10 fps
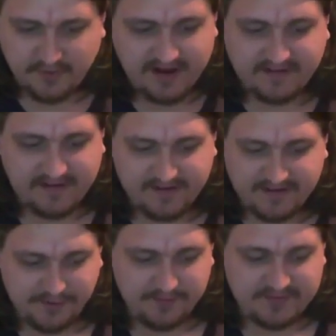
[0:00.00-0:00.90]
right and
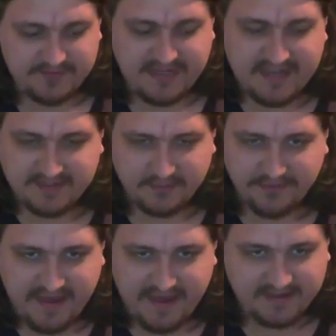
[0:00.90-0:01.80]
assumes he has all the
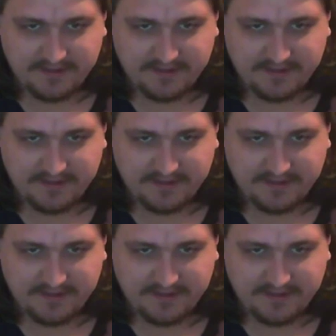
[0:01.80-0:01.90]
facts,